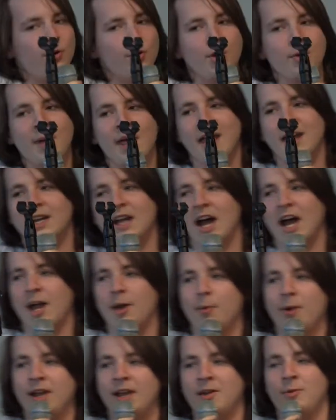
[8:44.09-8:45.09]
roommate and I,
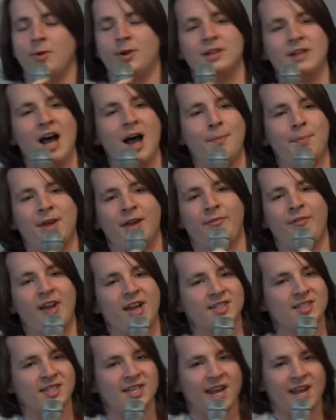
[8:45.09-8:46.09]
we're not big
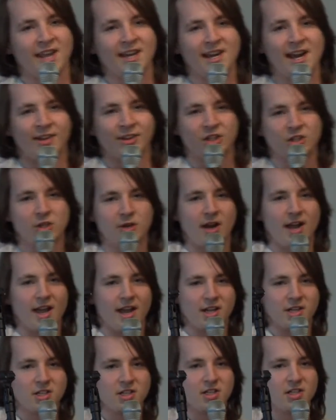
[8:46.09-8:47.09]
fans of taking out the
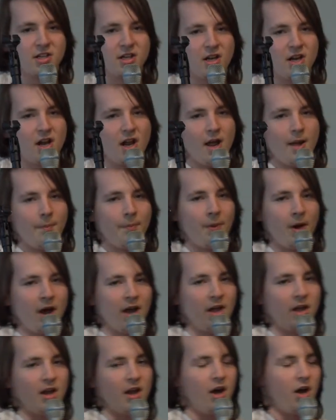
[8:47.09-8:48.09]
trash.
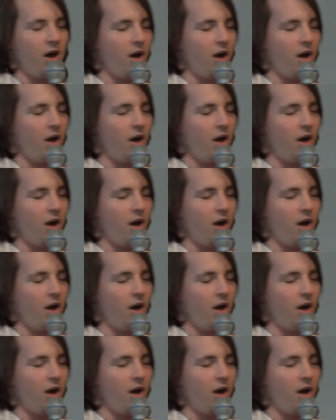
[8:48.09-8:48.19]
But,